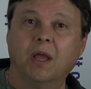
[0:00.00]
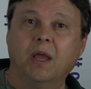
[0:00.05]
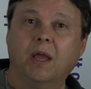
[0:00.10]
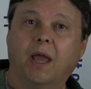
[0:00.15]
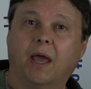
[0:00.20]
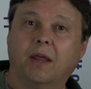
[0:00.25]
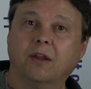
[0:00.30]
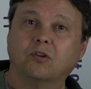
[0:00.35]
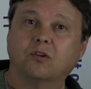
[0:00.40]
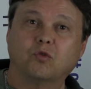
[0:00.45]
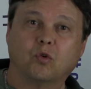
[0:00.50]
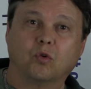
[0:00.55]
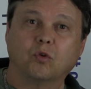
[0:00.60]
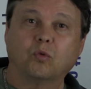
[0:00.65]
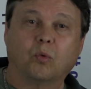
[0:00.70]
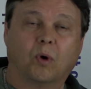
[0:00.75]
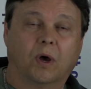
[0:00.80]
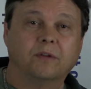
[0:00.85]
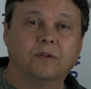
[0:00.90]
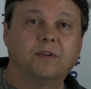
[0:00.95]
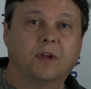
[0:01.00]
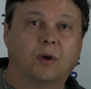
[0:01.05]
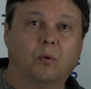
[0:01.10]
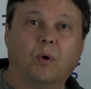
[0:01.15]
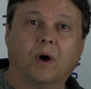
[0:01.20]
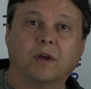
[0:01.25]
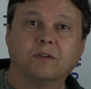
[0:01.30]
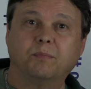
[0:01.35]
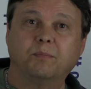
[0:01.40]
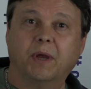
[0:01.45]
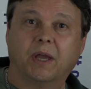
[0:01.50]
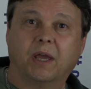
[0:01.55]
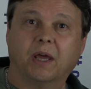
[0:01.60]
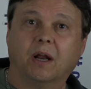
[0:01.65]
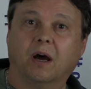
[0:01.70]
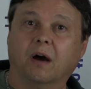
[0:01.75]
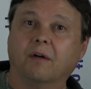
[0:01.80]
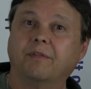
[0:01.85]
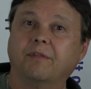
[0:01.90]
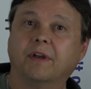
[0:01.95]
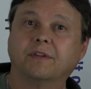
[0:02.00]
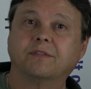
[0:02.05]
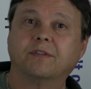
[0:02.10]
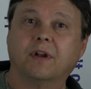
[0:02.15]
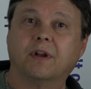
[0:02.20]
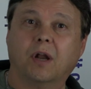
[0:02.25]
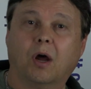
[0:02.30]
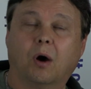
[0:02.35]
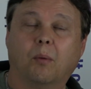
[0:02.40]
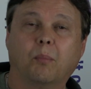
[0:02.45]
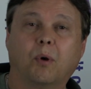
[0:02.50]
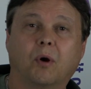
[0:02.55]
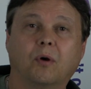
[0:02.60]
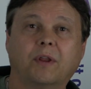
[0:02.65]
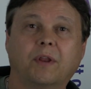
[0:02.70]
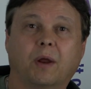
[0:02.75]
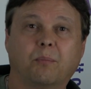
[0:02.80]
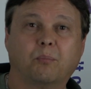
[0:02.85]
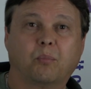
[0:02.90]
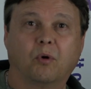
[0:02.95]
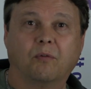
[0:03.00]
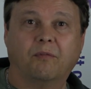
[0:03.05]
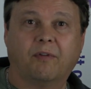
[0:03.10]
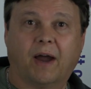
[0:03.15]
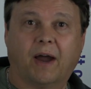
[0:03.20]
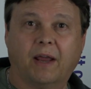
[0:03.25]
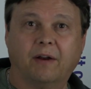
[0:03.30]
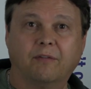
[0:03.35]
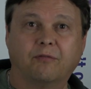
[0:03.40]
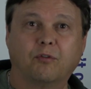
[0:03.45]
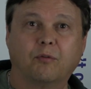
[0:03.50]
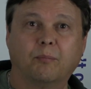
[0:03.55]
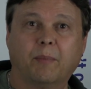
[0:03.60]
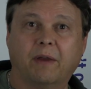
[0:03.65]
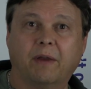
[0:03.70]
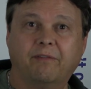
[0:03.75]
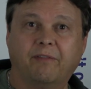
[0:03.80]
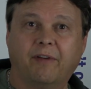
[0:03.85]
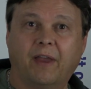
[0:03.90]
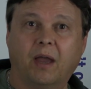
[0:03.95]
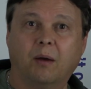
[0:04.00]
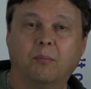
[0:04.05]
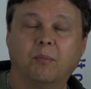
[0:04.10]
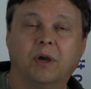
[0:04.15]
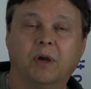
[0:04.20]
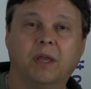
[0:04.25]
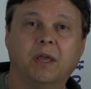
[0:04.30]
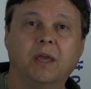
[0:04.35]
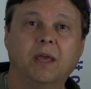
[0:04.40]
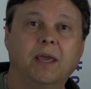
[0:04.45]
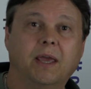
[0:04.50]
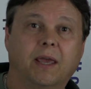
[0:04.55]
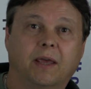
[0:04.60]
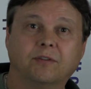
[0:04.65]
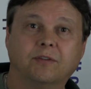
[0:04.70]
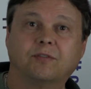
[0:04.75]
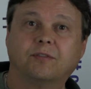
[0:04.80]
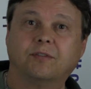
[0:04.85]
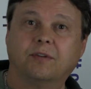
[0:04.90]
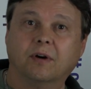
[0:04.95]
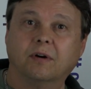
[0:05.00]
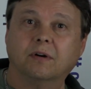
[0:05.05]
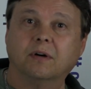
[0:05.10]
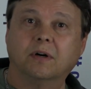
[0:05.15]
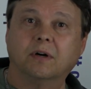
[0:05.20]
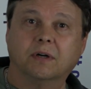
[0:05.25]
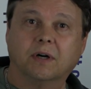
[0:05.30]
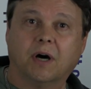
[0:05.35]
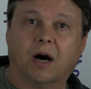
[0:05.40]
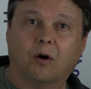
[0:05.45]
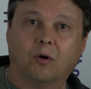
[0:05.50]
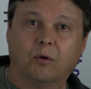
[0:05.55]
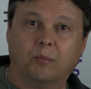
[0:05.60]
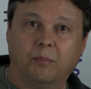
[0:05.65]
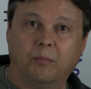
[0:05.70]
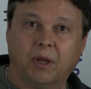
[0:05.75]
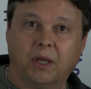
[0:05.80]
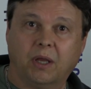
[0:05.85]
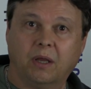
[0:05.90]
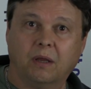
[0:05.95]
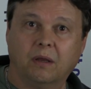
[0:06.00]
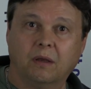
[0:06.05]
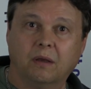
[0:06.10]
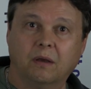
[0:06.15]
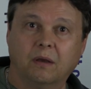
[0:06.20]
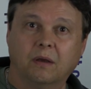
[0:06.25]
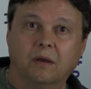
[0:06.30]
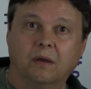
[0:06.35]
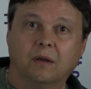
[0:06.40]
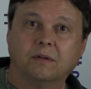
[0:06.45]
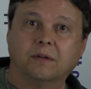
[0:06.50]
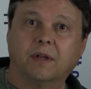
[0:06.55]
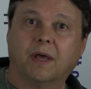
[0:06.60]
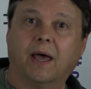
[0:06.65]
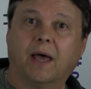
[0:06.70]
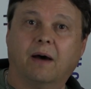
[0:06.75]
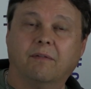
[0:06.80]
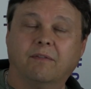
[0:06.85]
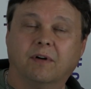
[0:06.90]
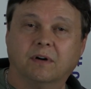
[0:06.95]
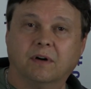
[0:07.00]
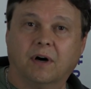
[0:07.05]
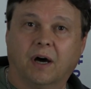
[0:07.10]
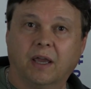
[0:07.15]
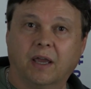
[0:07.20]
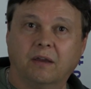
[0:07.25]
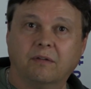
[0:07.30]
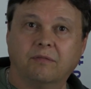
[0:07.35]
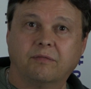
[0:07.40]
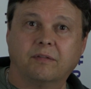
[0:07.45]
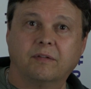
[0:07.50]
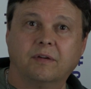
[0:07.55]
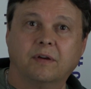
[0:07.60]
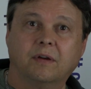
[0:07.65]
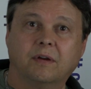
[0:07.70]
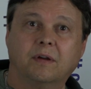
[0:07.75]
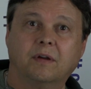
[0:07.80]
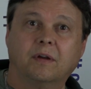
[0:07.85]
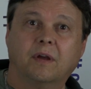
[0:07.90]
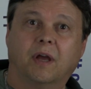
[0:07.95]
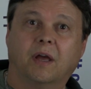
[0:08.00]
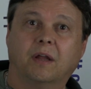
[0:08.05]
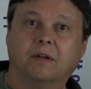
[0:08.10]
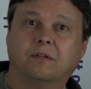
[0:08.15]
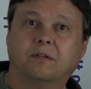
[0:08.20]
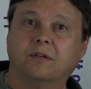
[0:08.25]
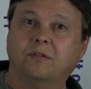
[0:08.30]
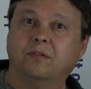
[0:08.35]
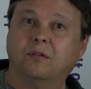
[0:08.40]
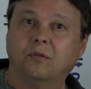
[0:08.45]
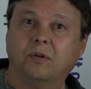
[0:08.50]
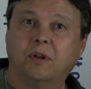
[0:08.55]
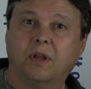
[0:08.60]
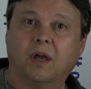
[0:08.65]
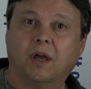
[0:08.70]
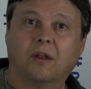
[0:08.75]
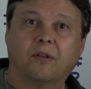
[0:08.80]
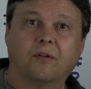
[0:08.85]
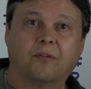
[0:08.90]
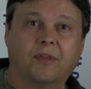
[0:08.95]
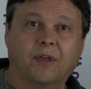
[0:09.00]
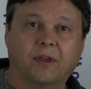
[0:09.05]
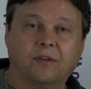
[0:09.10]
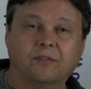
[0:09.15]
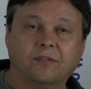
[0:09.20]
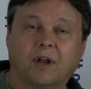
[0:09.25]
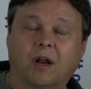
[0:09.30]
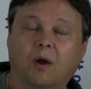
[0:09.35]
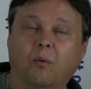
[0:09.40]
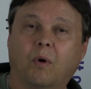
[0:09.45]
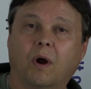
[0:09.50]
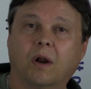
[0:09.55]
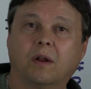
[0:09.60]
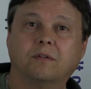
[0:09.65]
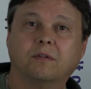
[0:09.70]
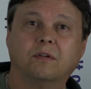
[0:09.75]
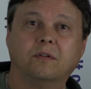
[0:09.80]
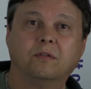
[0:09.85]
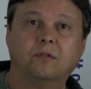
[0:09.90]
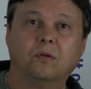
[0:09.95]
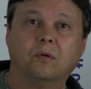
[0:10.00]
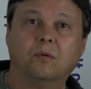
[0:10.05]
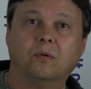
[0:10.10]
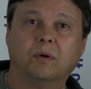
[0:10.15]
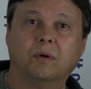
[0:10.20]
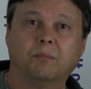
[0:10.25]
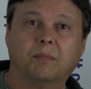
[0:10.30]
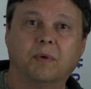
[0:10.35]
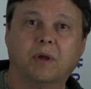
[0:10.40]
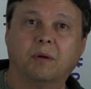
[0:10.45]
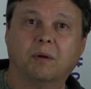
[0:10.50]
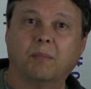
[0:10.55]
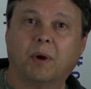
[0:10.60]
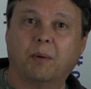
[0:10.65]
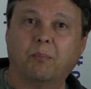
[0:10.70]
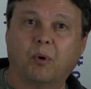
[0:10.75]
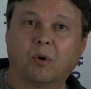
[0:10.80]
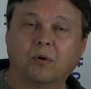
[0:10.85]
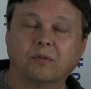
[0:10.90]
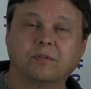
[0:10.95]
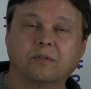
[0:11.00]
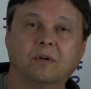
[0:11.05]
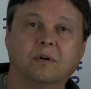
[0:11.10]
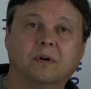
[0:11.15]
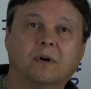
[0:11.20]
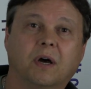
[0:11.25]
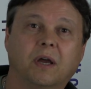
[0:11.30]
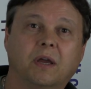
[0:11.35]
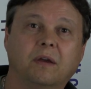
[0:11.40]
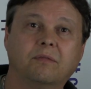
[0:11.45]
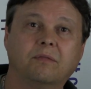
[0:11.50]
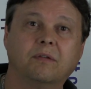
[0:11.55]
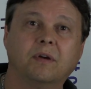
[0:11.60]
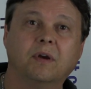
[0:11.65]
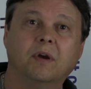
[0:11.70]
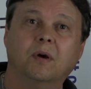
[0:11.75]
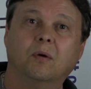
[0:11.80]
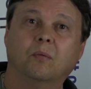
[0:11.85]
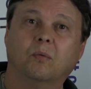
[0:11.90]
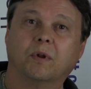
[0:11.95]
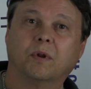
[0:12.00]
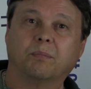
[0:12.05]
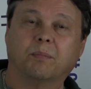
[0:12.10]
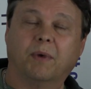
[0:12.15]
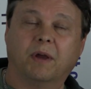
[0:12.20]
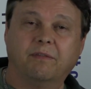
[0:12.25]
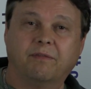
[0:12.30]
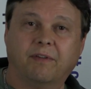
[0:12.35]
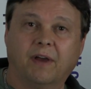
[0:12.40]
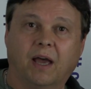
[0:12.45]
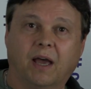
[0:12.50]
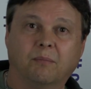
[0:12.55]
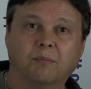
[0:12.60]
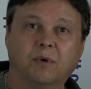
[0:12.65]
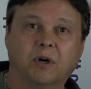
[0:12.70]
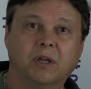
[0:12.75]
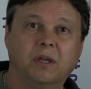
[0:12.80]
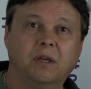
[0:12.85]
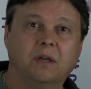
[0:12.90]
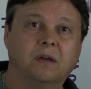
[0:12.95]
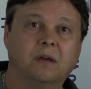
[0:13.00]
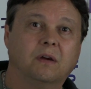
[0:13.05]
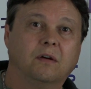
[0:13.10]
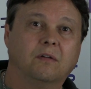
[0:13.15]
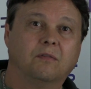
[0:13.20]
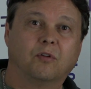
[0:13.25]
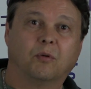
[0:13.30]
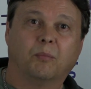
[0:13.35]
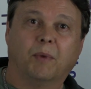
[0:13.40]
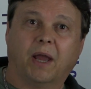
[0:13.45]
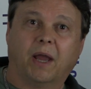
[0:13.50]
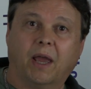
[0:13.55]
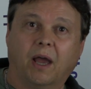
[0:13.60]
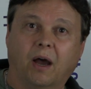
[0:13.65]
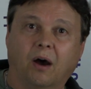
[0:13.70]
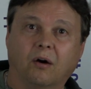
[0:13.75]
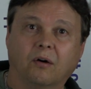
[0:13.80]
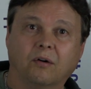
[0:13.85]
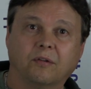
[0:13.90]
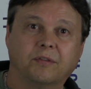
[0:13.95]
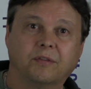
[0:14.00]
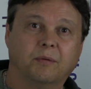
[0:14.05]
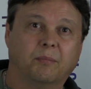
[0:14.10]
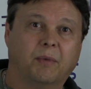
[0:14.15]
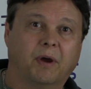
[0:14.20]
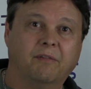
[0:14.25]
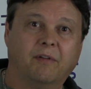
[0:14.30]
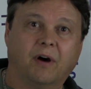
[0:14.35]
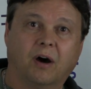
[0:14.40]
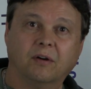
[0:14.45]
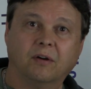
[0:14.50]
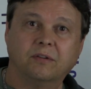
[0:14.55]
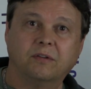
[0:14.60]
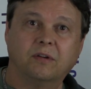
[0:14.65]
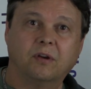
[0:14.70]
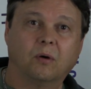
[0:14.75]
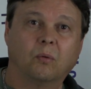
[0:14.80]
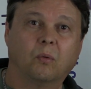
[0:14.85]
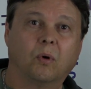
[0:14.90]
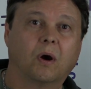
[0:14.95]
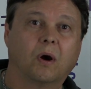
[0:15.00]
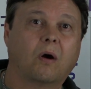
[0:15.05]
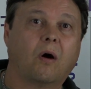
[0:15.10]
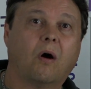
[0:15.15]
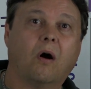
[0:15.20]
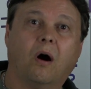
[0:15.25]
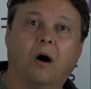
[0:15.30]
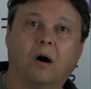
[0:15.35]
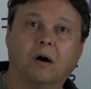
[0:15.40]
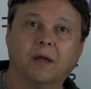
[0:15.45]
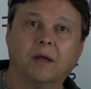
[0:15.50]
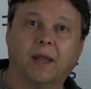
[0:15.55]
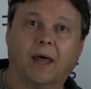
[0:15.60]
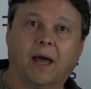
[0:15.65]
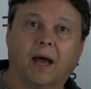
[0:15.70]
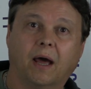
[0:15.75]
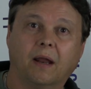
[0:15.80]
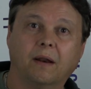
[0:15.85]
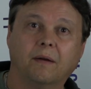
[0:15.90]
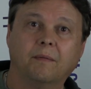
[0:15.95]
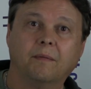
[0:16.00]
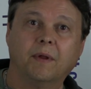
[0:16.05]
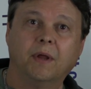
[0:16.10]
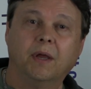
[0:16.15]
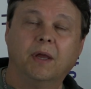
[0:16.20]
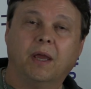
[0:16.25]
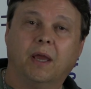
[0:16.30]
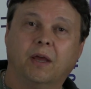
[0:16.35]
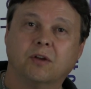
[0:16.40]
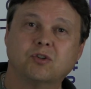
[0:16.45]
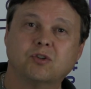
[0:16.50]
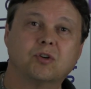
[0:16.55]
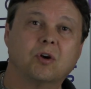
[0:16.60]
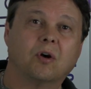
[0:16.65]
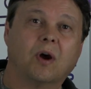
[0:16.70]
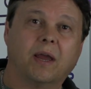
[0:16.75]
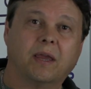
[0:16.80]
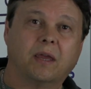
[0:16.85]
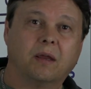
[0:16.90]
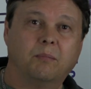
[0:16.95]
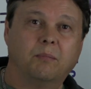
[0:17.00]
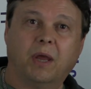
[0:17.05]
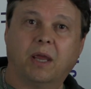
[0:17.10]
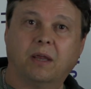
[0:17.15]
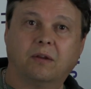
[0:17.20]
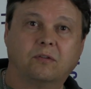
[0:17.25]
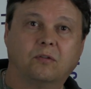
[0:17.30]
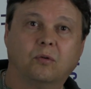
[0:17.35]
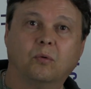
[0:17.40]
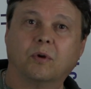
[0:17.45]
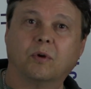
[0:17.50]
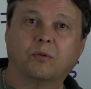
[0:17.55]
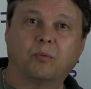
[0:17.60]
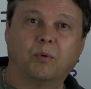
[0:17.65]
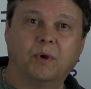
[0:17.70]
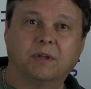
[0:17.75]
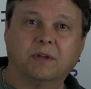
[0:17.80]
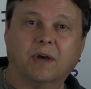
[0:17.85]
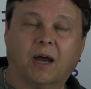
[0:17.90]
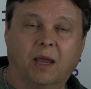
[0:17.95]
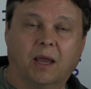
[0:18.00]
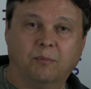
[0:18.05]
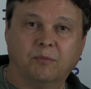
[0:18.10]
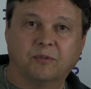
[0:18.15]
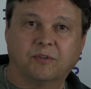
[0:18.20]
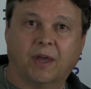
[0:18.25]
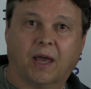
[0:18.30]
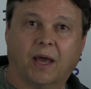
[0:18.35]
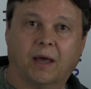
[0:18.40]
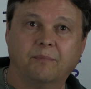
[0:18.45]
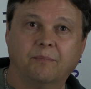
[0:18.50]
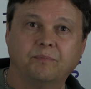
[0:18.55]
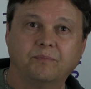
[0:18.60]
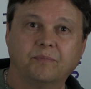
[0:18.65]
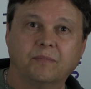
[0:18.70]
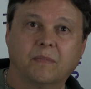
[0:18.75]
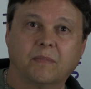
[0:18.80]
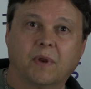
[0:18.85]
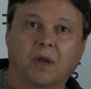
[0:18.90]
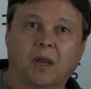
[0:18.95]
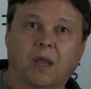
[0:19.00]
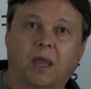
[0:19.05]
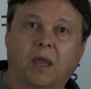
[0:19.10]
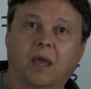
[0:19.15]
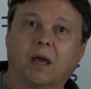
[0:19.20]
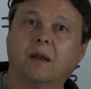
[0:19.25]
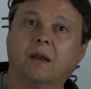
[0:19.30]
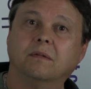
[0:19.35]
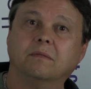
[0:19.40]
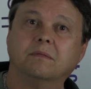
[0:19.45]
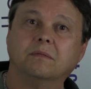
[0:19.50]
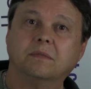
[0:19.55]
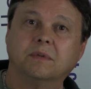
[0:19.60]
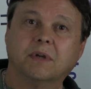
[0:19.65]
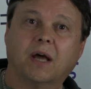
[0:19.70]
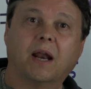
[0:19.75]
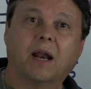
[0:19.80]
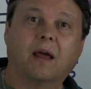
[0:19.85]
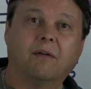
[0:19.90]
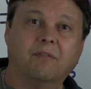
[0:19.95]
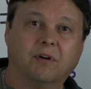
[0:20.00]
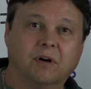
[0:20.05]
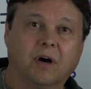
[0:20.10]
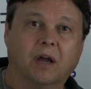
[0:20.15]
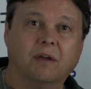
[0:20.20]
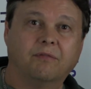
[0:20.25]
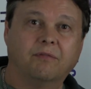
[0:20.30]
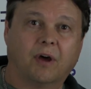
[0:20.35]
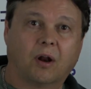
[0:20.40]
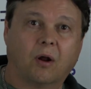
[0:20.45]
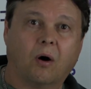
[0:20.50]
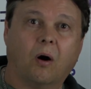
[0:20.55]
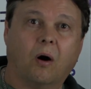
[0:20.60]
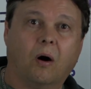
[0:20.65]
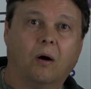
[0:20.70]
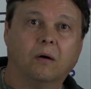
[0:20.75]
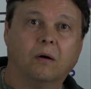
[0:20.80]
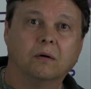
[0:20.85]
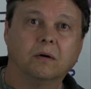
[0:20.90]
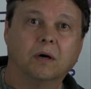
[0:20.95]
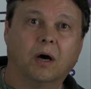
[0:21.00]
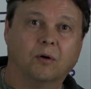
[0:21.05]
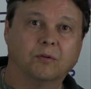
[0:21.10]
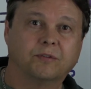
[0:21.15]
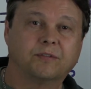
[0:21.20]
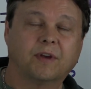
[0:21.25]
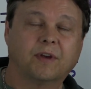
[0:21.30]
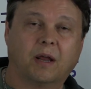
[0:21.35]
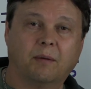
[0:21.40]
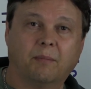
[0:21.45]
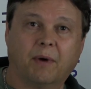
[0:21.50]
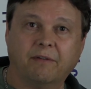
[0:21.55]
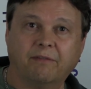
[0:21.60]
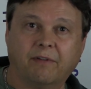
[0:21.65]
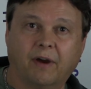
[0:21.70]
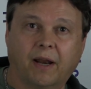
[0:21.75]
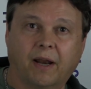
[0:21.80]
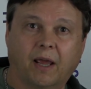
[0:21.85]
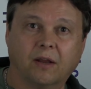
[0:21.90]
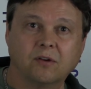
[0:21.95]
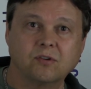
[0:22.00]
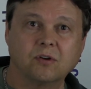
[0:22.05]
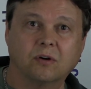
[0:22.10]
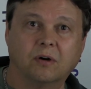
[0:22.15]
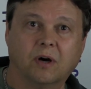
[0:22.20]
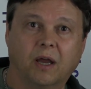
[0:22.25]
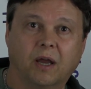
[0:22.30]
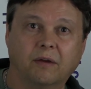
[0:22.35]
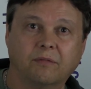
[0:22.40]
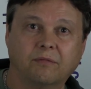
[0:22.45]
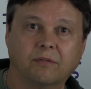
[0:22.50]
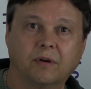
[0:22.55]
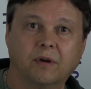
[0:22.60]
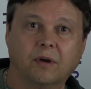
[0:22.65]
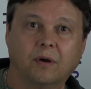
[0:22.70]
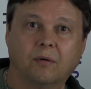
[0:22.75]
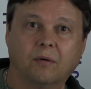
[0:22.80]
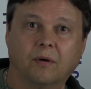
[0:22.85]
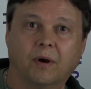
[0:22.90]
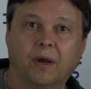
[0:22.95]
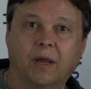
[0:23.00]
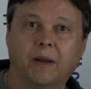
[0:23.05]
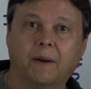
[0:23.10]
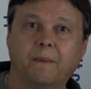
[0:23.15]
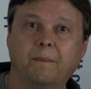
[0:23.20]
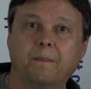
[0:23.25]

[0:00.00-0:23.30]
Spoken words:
And the truth was, it was big enough. It's a number that provided for my family and still allowed me to have a life and to do the other things that I wanted to do in my personal life, with my family, for my health, and my volunteer work, all of that. And sure, I could make 2 or 3 times that and not have a life at all outside of my financial life, right?